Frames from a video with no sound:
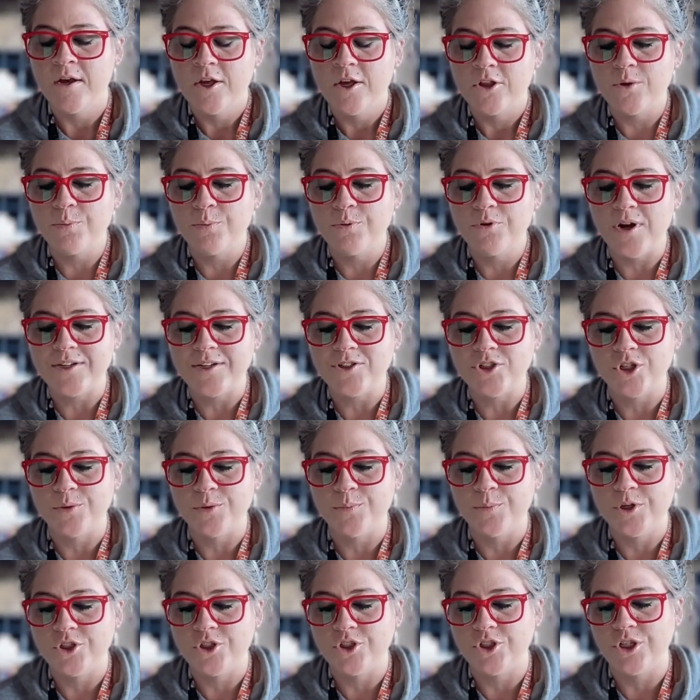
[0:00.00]
the pressure
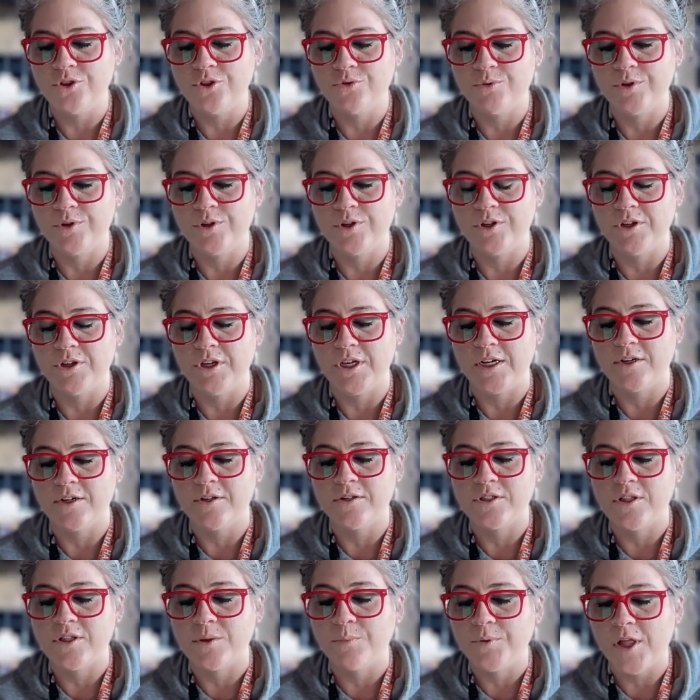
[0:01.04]
pushing through your
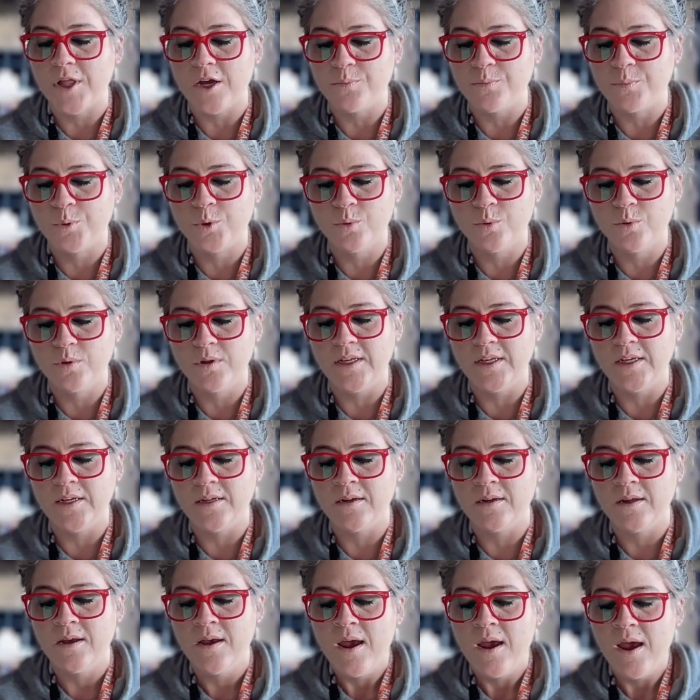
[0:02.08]
ears, the blood pooling,